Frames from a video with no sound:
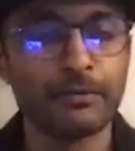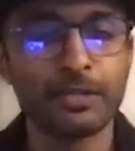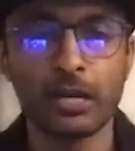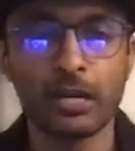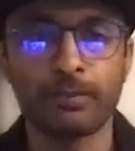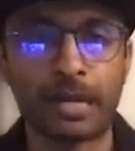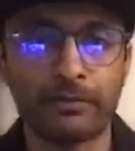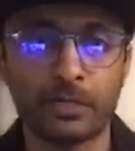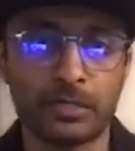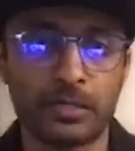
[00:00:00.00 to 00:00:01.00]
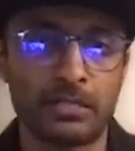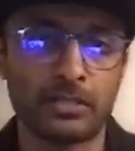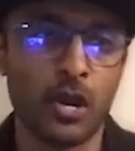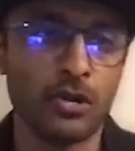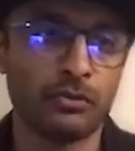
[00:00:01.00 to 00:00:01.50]
we're not a brand which
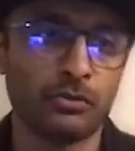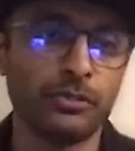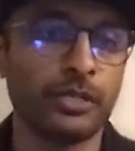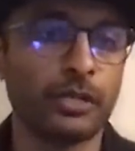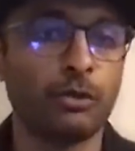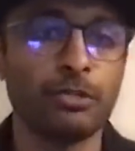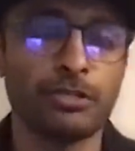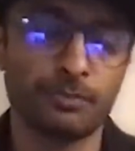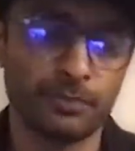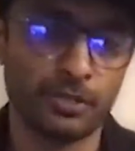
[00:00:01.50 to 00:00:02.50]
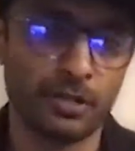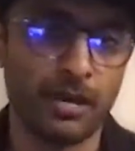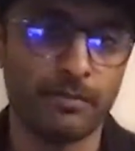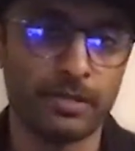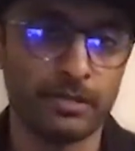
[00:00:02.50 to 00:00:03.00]
says oh you can only
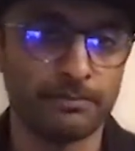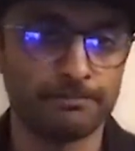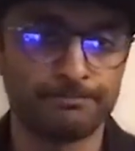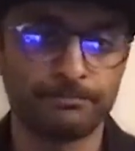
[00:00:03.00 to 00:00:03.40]
subscribe and